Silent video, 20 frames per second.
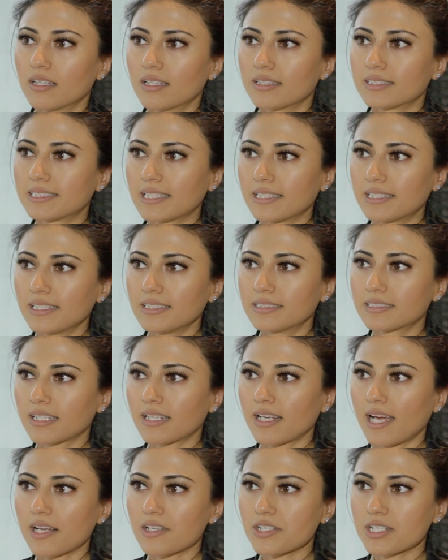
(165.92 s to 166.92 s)
Cities
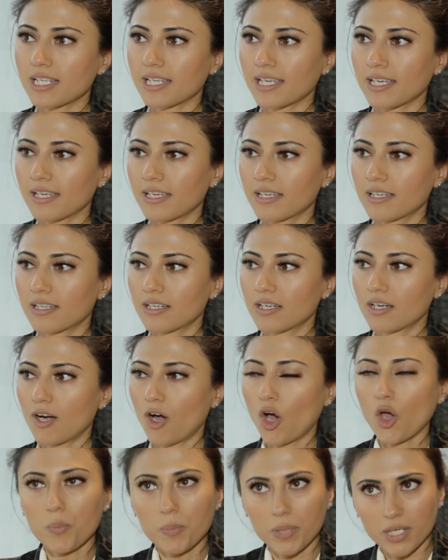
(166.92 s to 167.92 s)
can actually
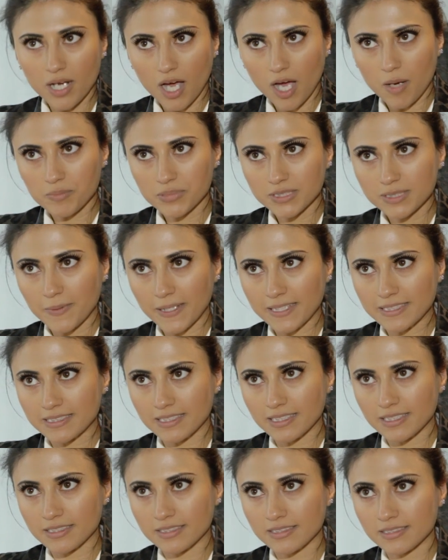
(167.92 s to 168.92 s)
open up
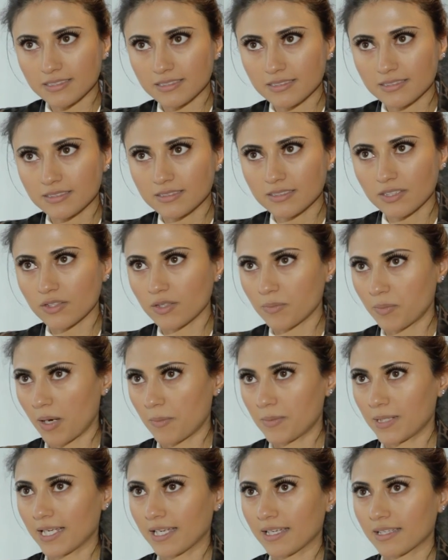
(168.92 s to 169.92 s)
spaces to the
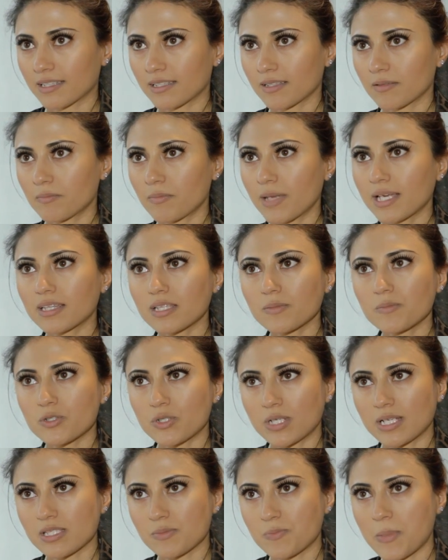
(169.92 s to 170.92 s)
public, make them
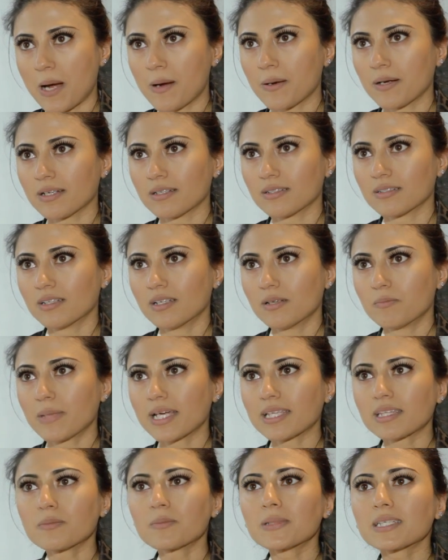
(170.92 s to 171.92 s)
transparent,
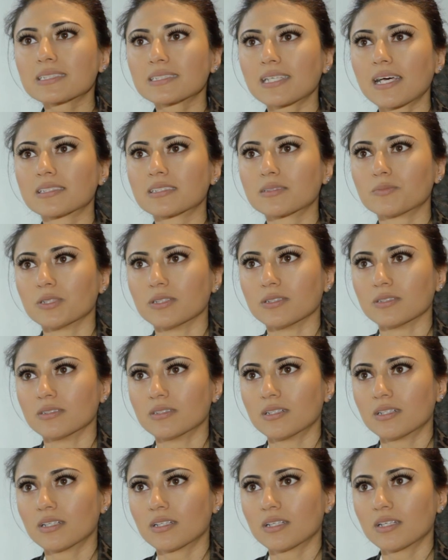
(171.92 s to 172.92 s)
make them accessible.
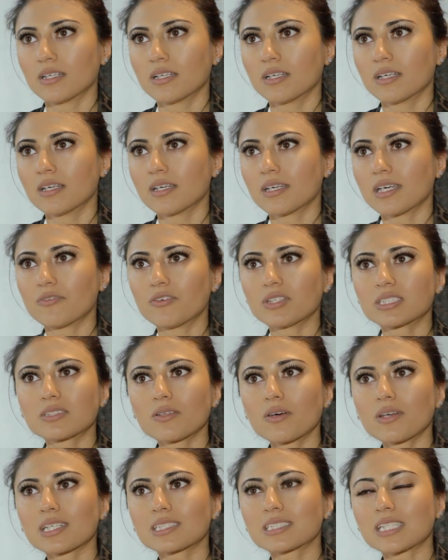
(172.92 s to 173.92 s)
If it's
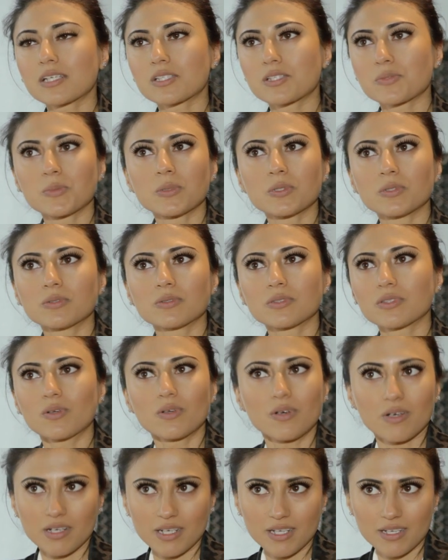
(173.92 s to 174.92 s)
not accessible,
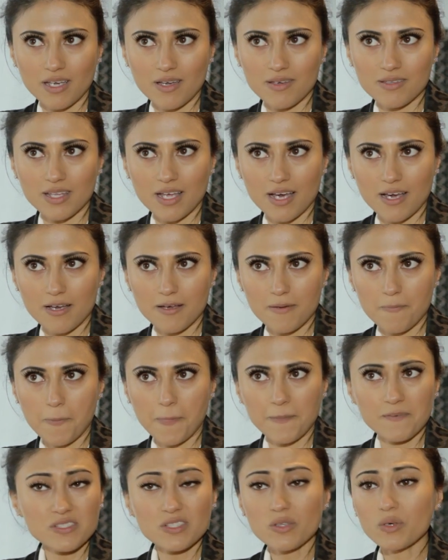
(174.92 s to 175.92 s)
you're not going to go there.
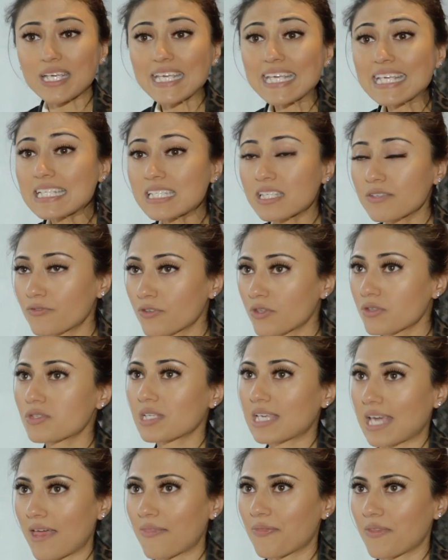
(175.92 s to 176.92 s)
If it's not easy for you
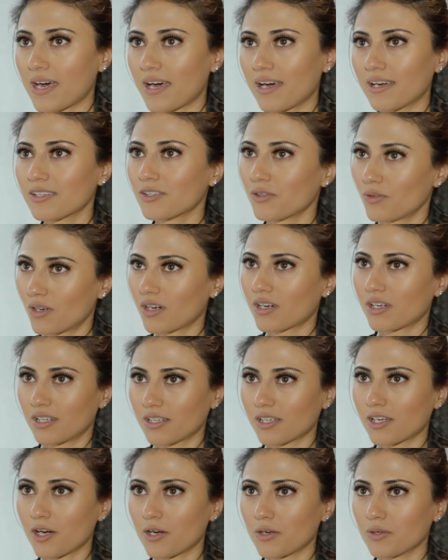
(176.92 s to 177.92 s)
to get there, you're not
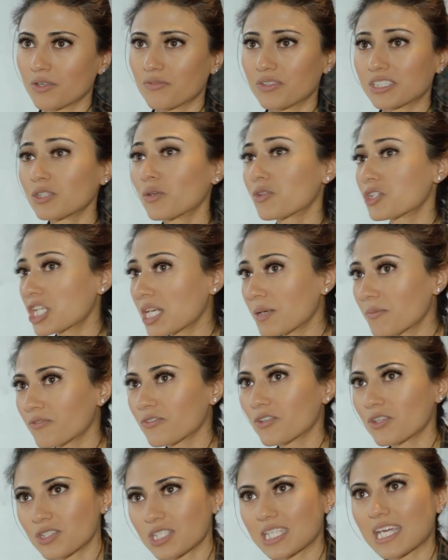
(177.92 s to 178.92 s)
going to go. If it's not cheap
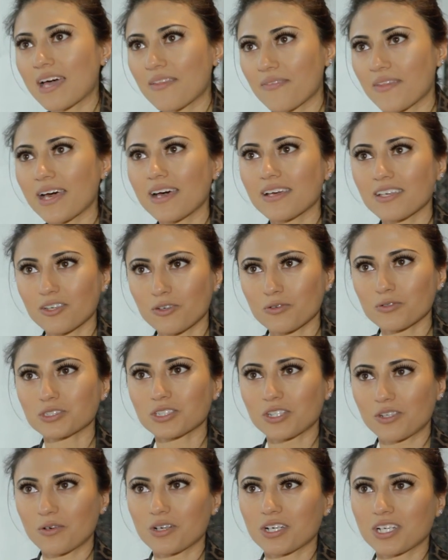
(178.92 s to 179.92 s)
for you to get there, you're
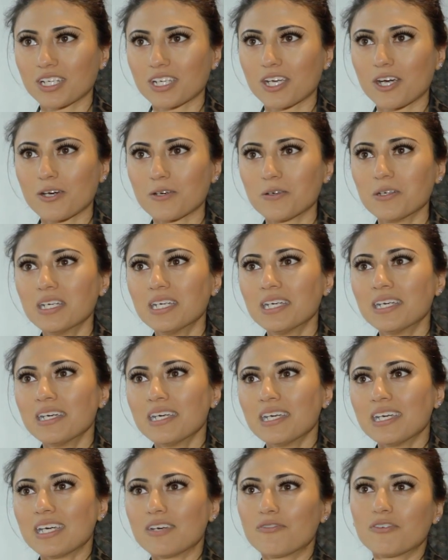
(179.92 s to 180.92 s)
also not going to go.
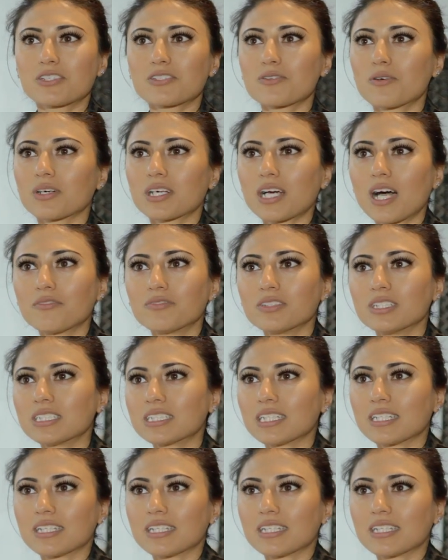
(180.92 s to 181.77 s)
If it's not covered